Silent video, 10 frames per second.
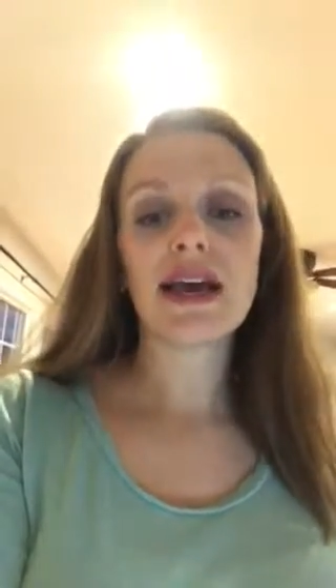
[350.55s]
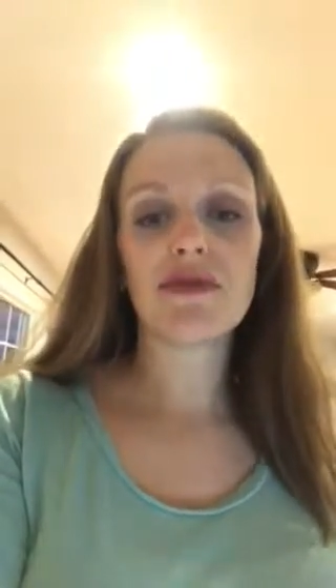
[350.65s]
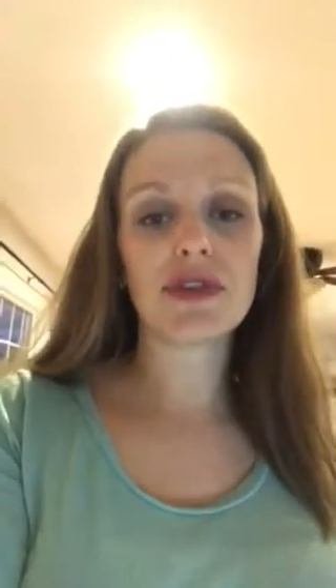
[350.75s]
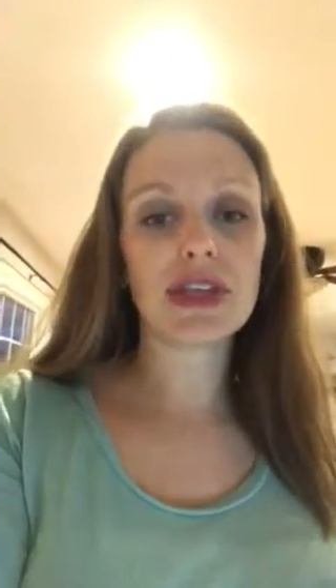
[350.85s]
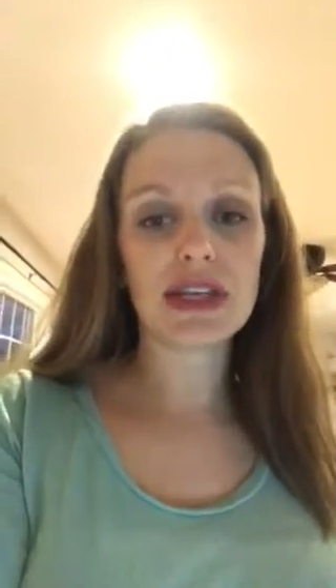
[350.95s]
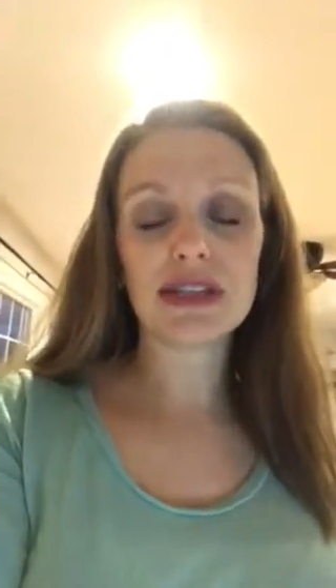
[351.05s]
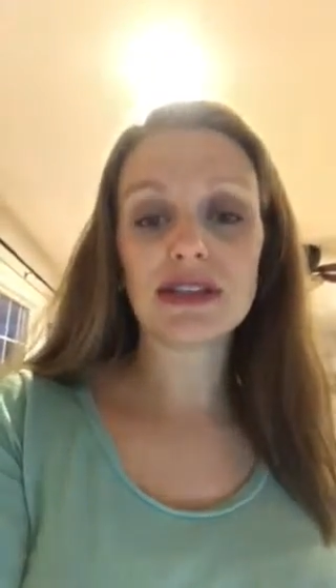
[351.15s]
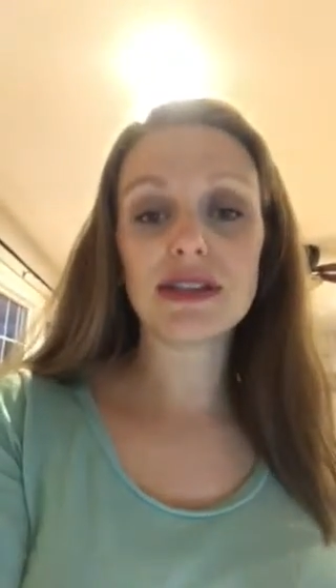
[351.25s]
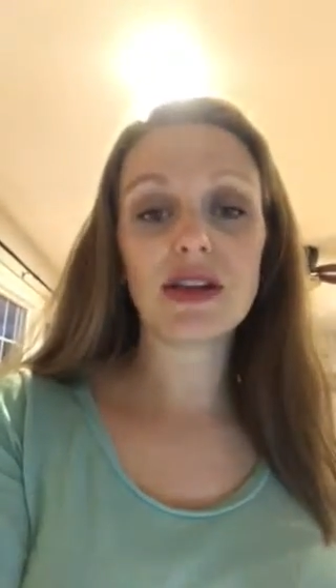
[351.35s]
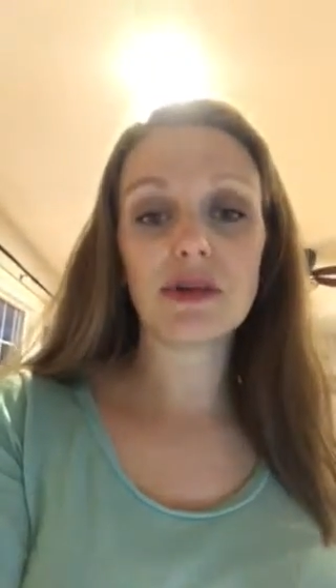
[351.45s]
Everything
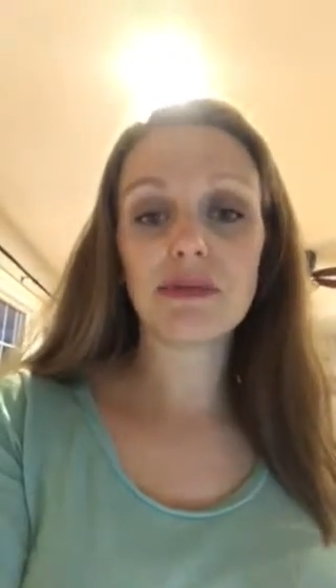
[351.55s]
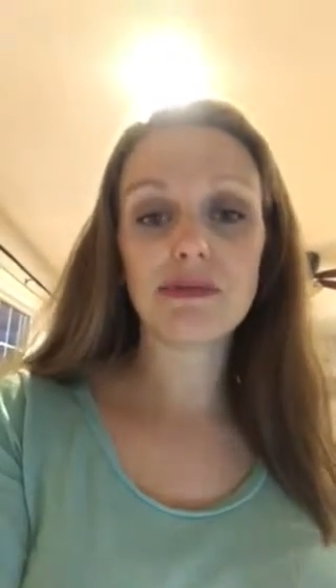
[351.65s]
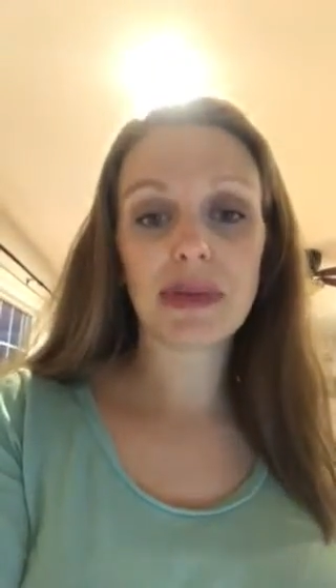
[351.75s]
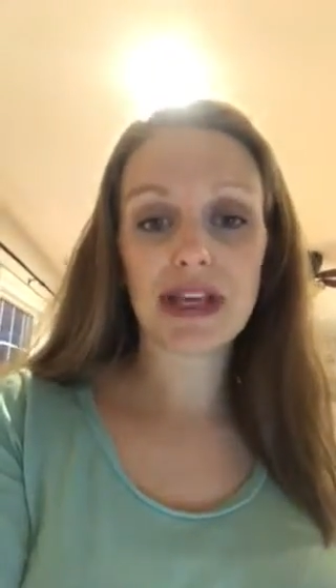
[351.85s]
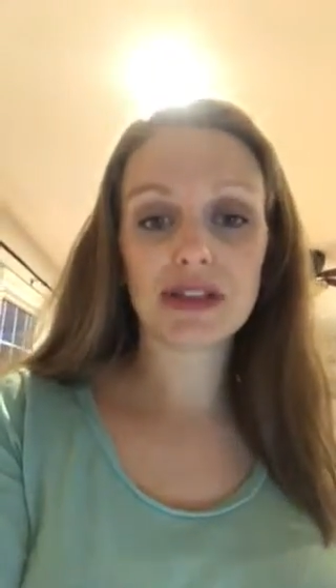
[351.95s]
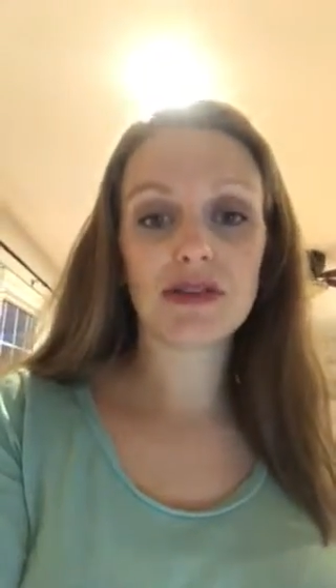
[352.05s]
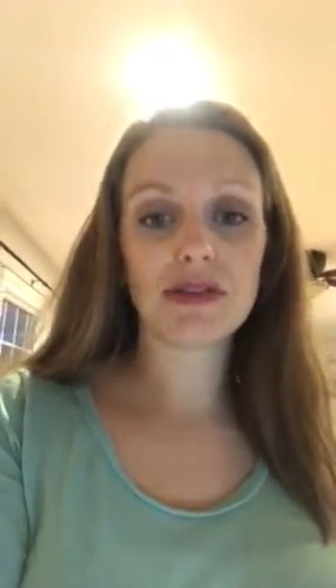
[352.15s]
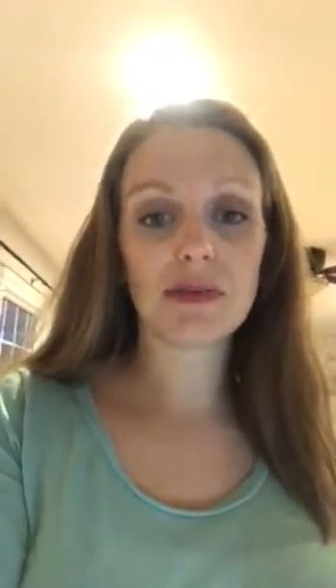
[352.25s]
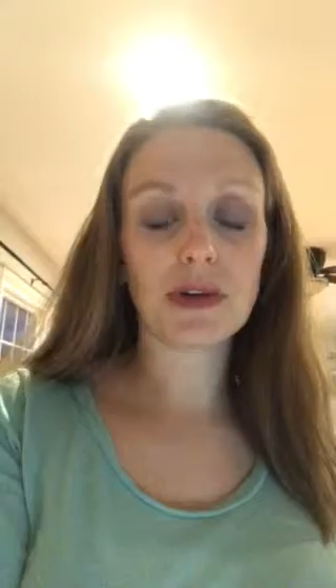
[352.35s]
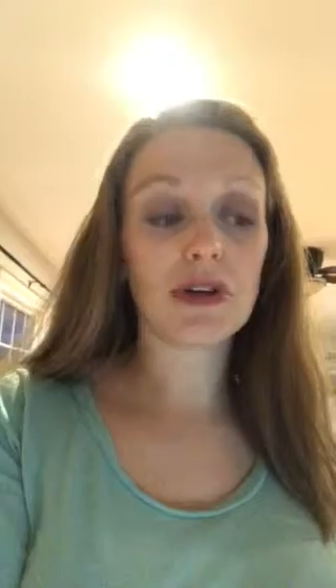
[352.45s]
is, pays
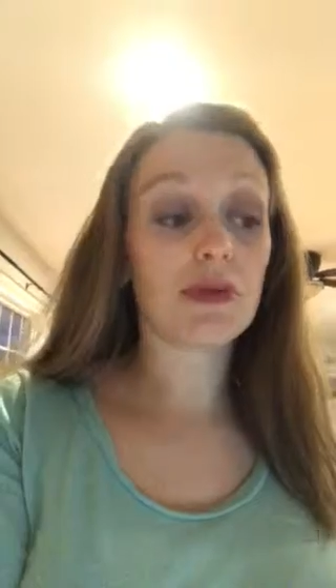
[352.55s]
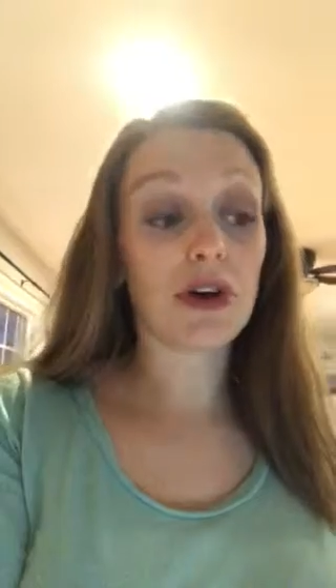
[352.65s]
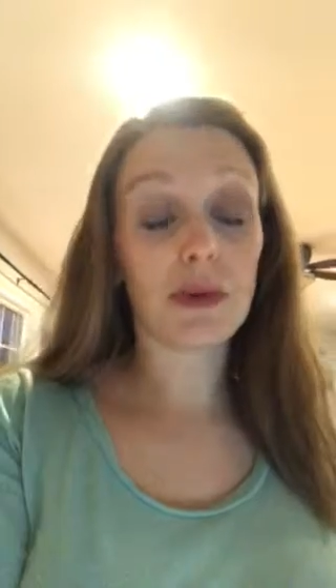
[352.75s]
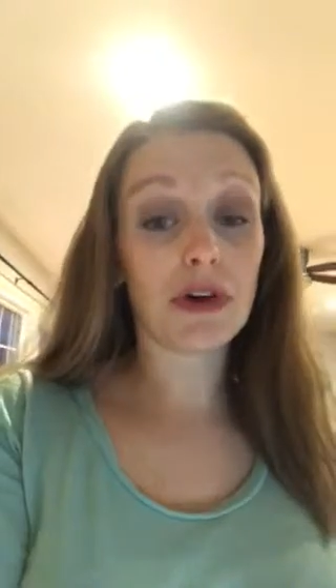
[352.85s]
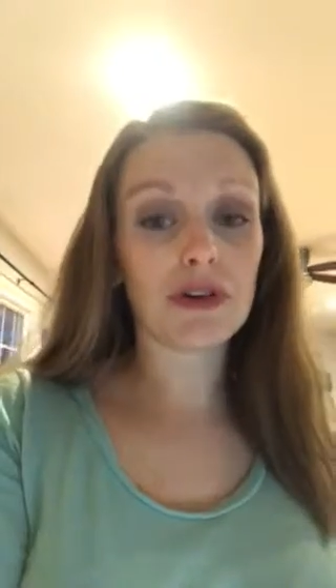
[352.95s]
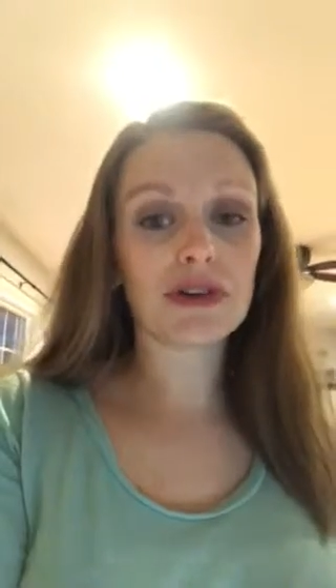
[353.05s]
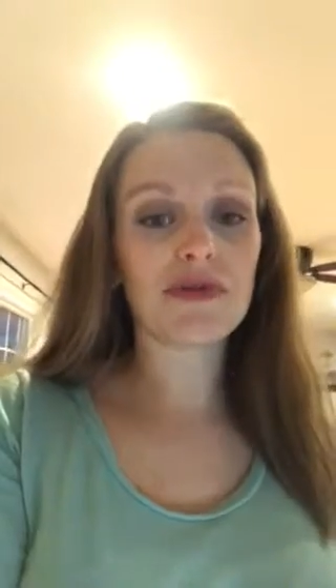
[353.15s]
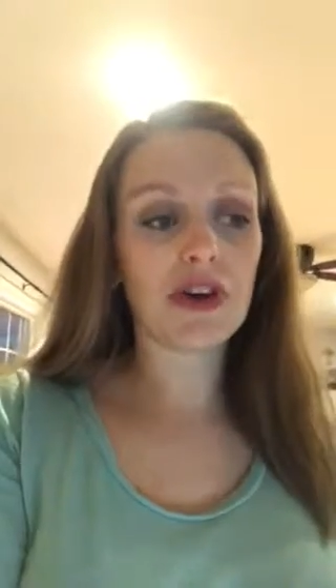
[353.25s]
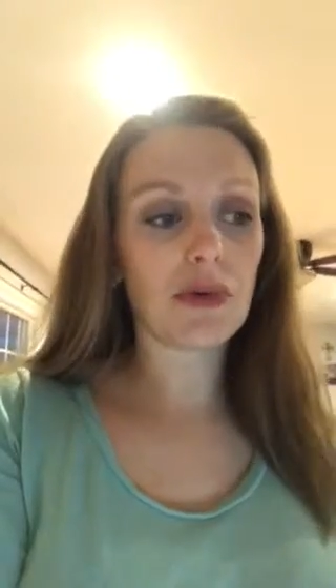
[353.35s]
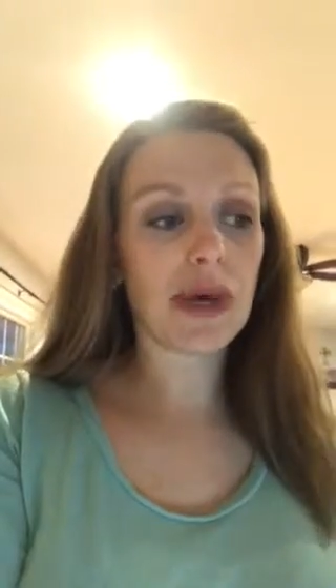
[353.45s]
our workers
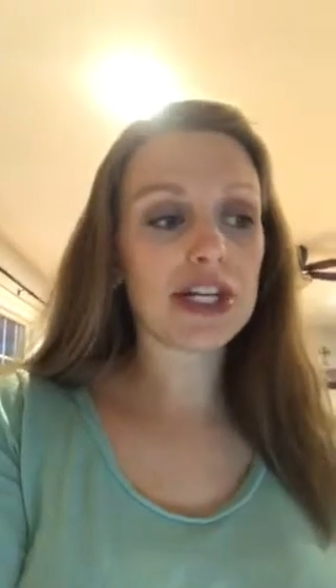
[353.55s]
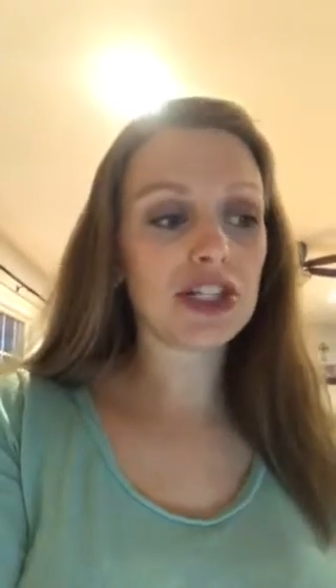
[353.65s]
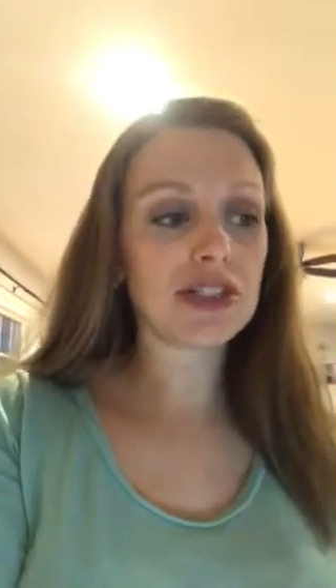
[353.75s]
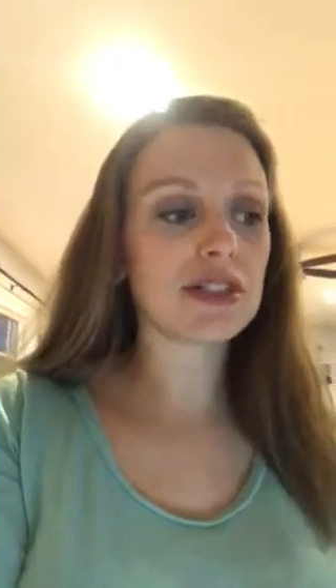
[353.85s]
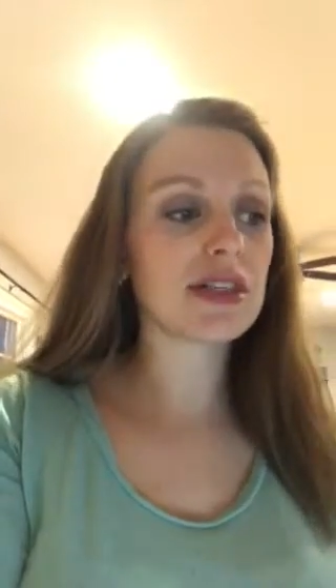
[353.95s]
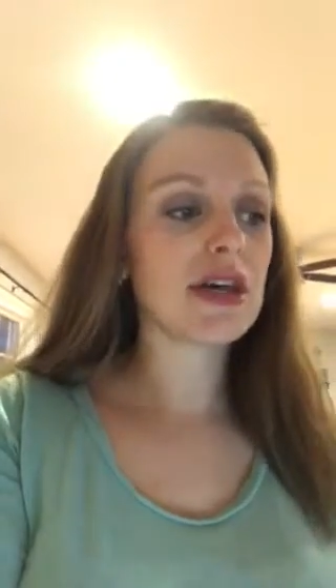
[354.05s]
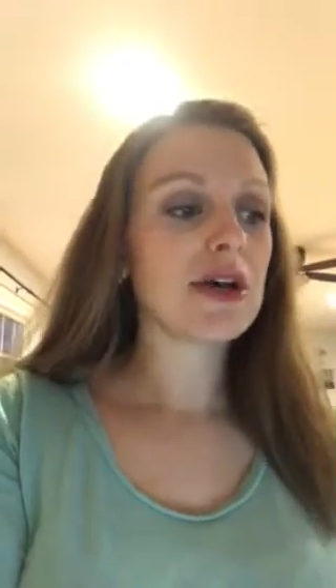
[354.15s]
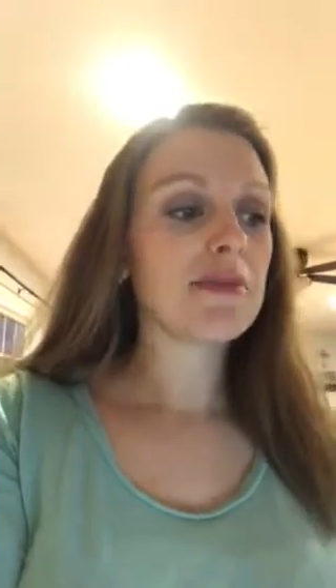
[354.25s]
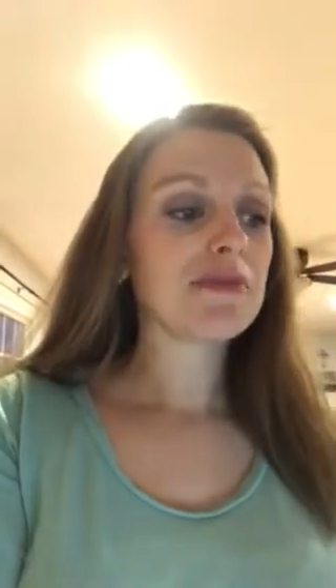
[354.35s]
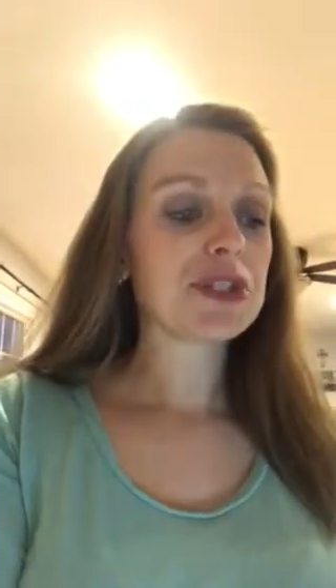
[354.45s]
fair wages.
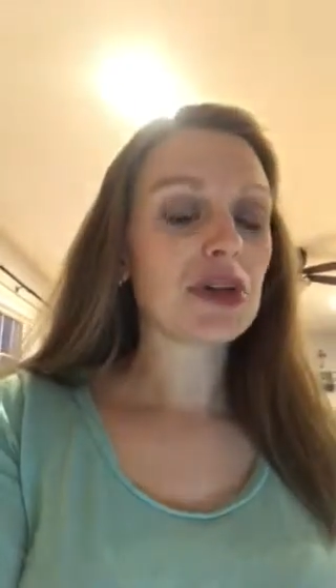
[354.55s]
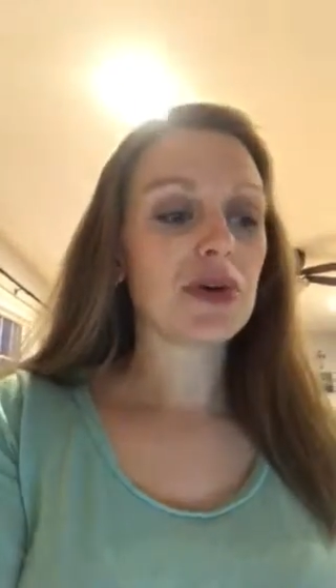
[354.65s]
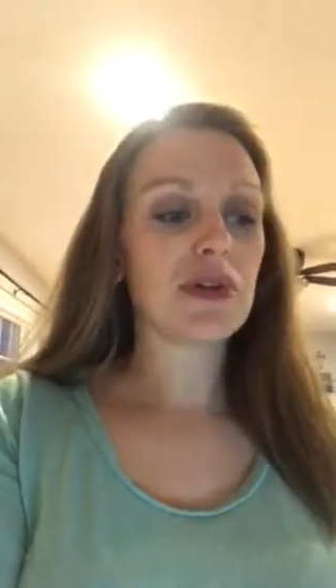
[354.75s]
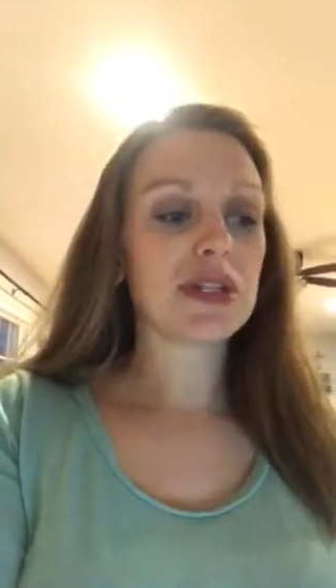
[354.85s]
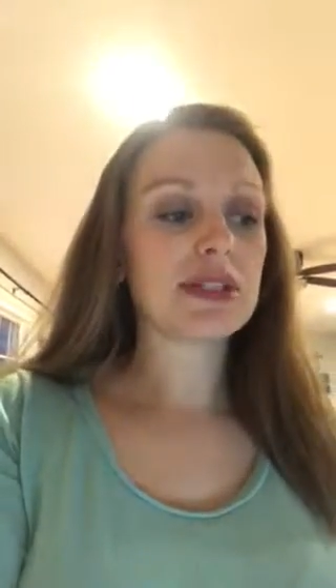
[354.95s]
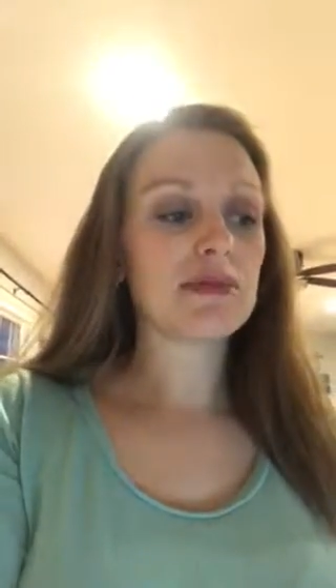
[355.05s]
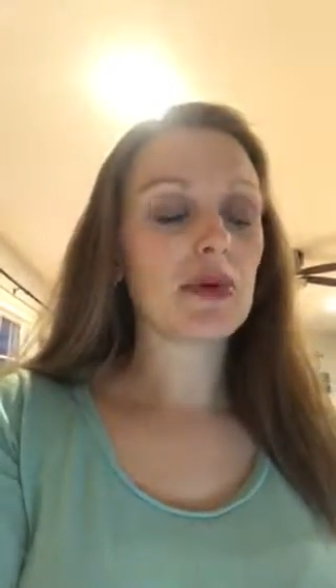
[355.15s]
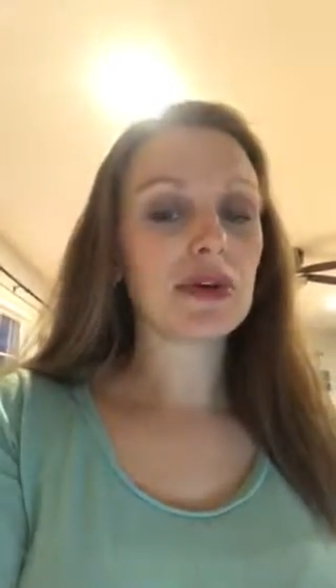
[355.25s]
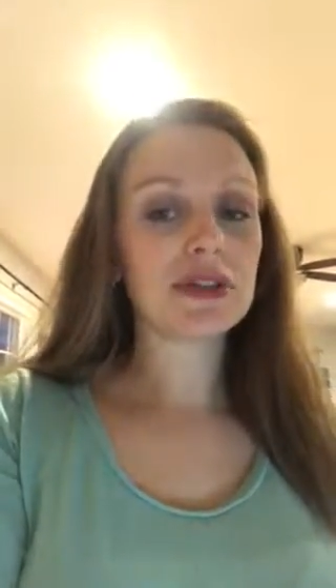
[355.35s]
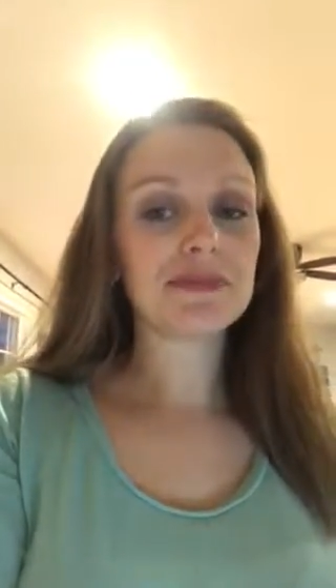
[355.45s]
So I know that's
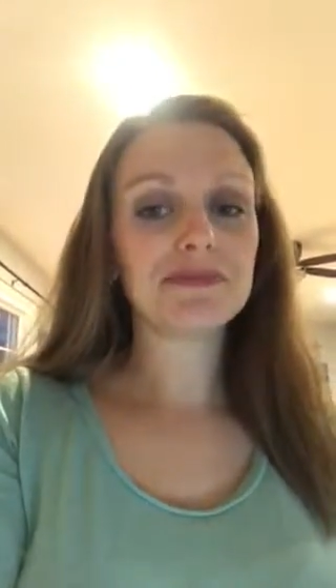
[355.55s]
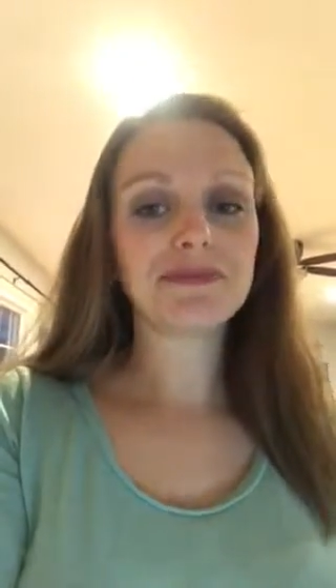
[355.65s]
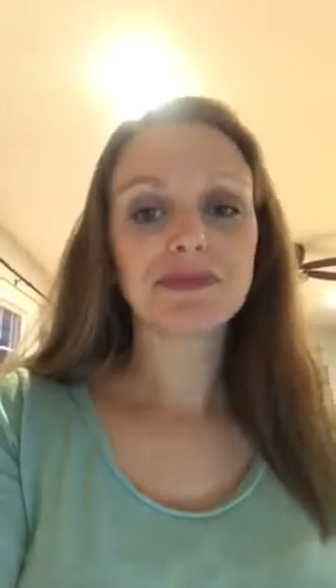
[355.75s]
important.